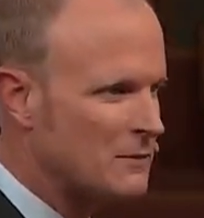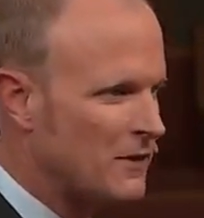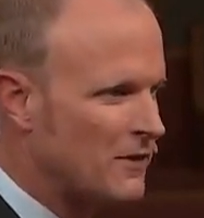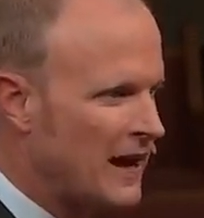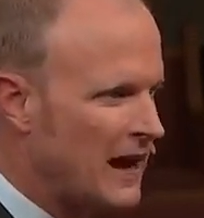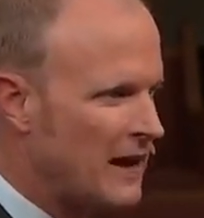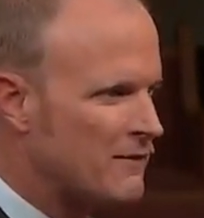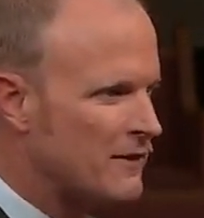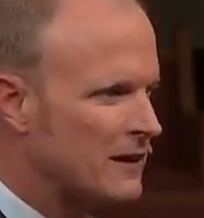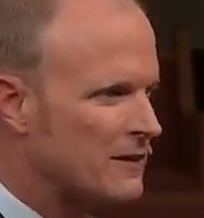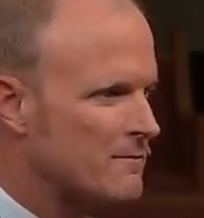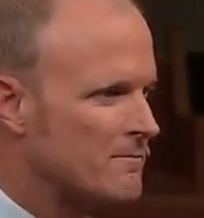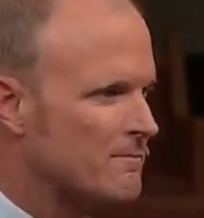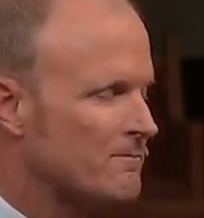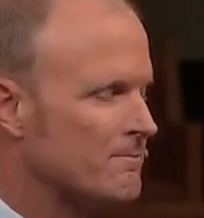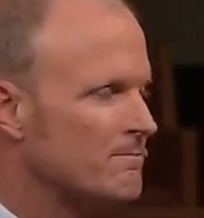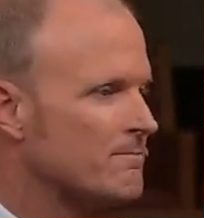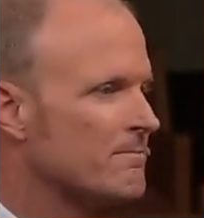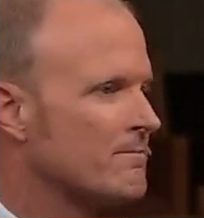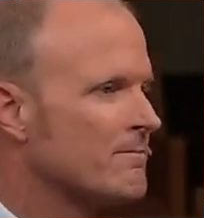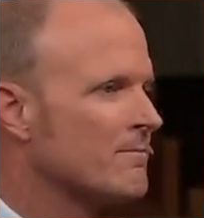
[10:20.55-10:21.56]
of heaven.
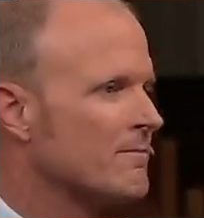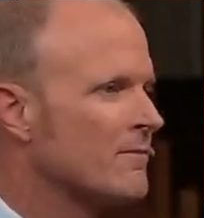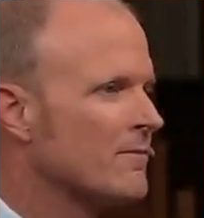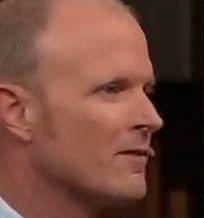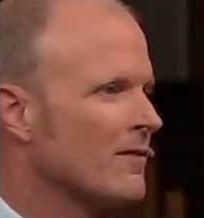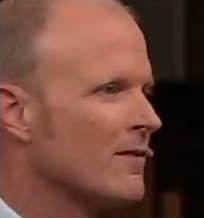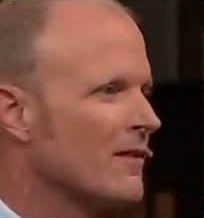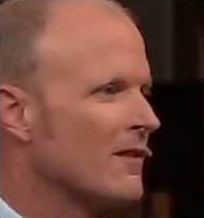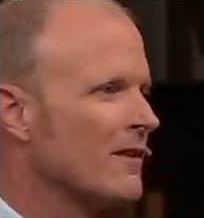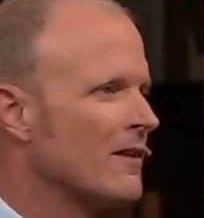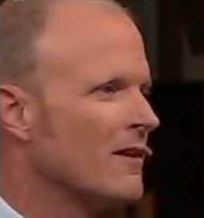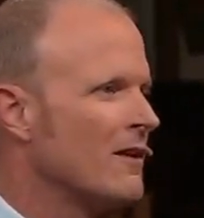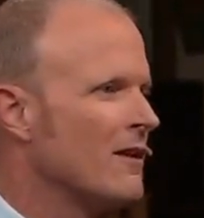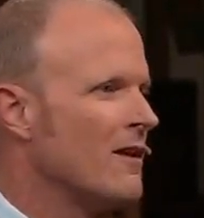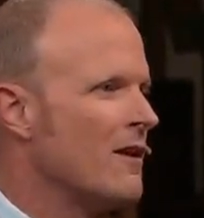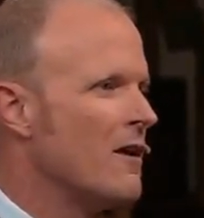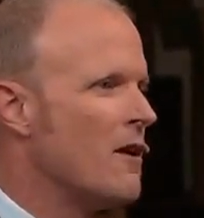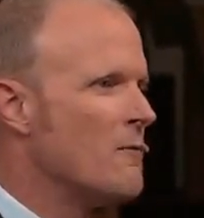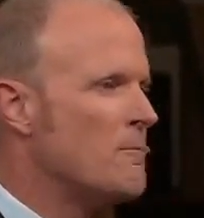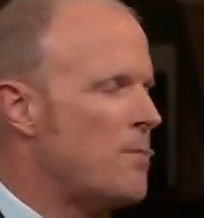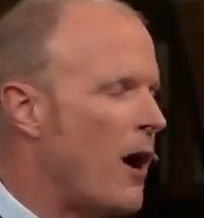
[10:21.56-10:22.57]

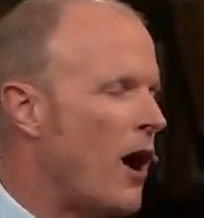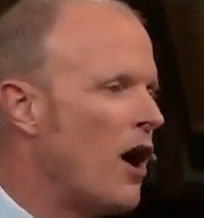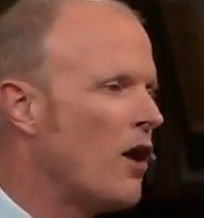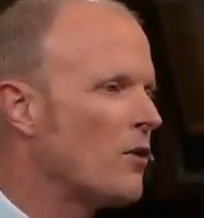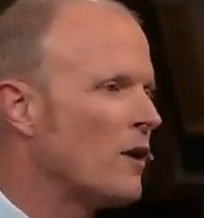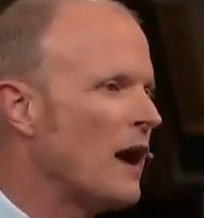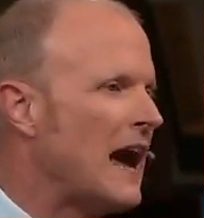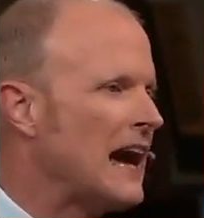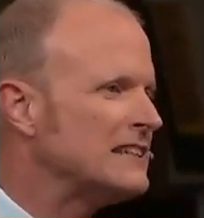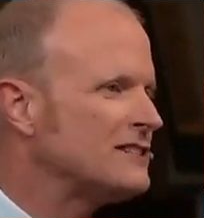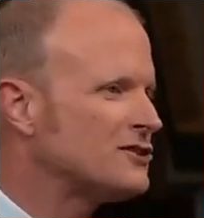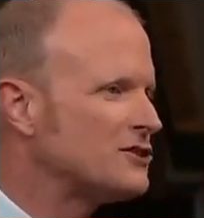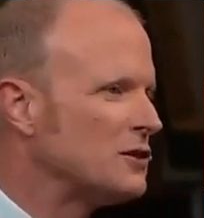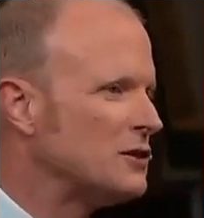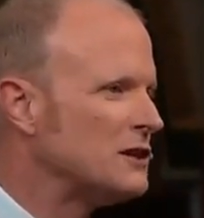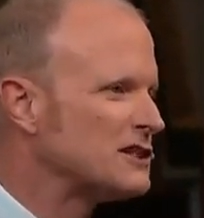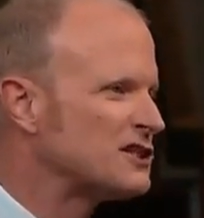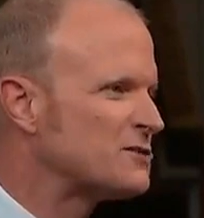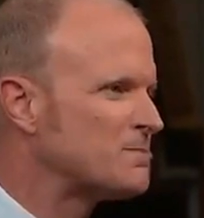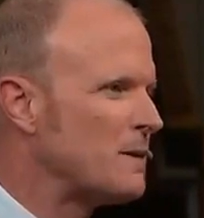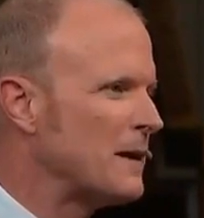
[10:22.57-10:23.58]
Paul writes to
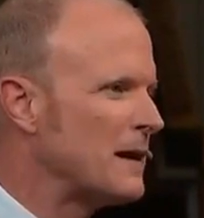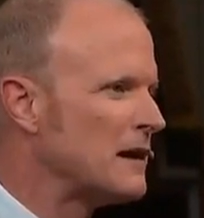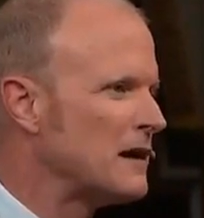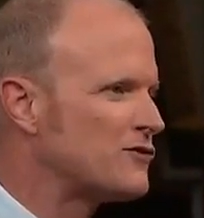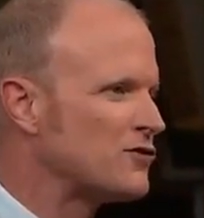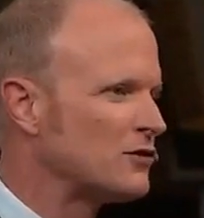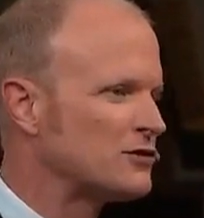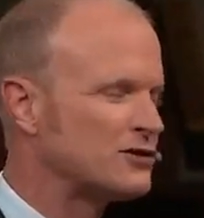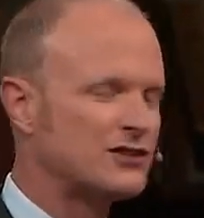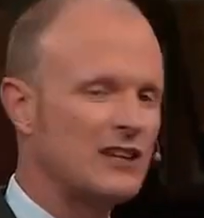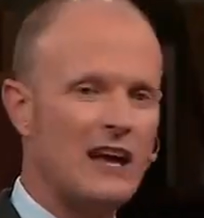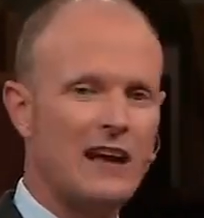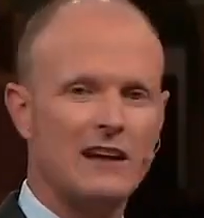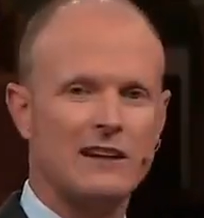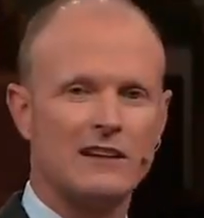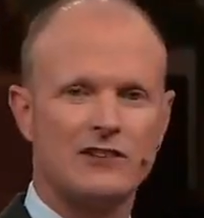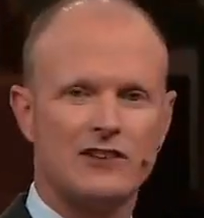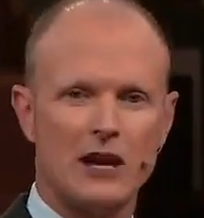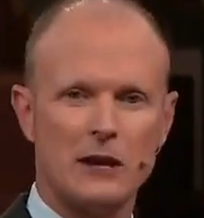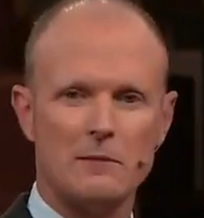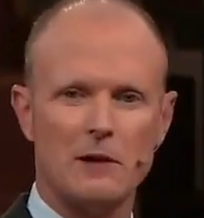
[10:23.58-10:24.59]
his spiritual
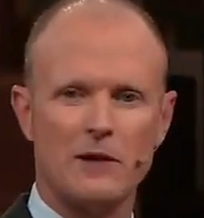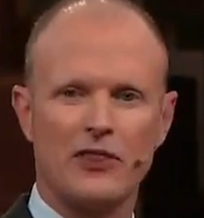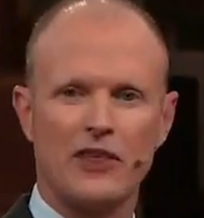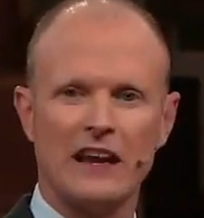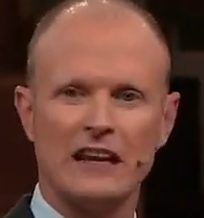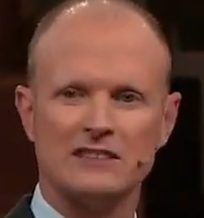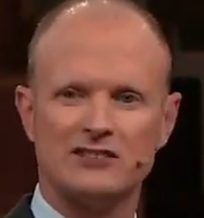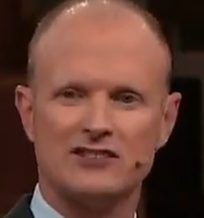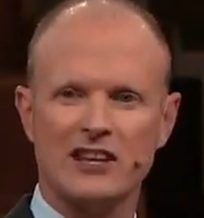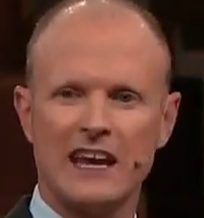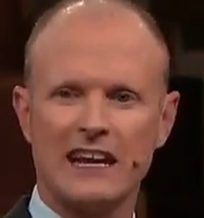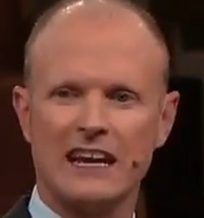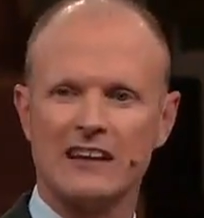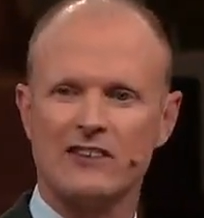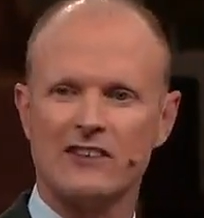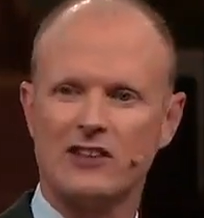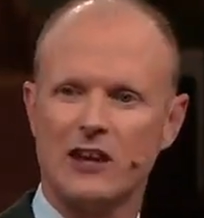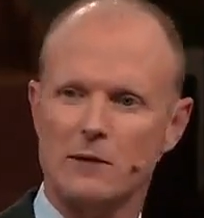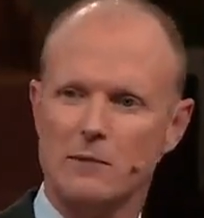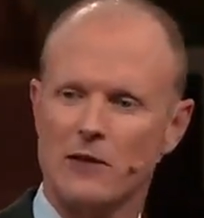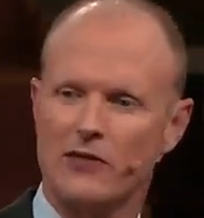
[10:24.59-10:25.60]
son Timothy in 2
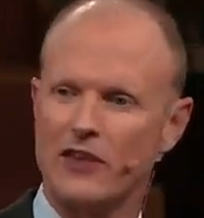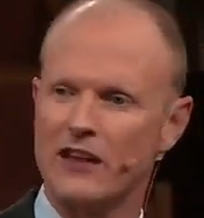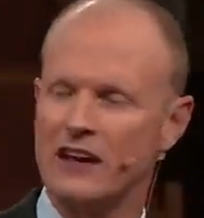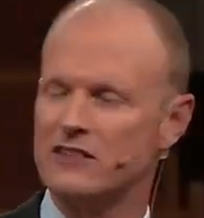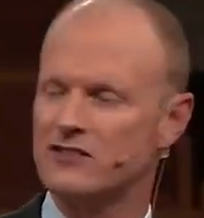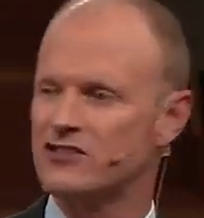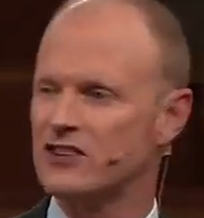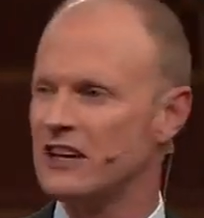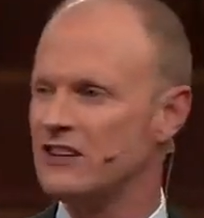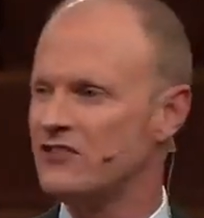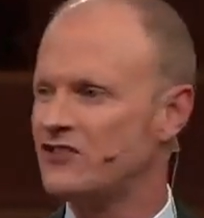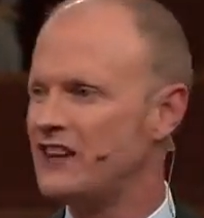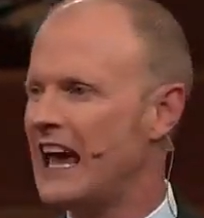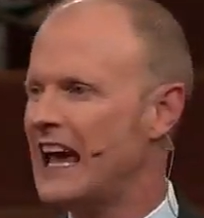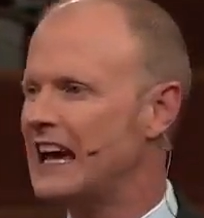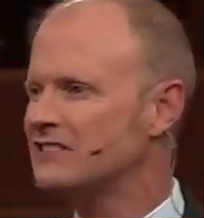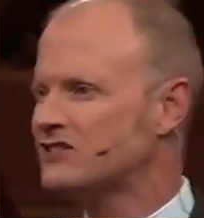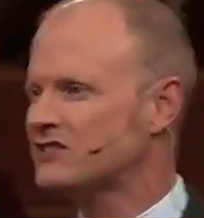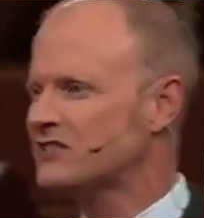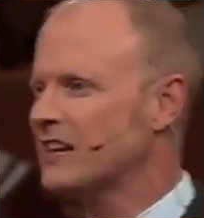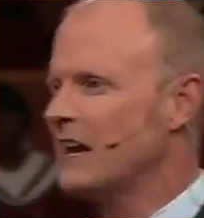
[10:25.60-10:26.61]
Timothy and says,
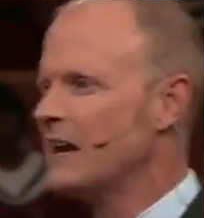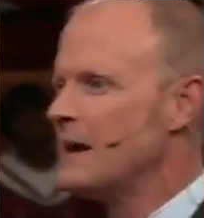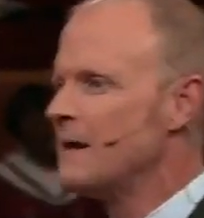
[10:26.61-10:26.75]
yes,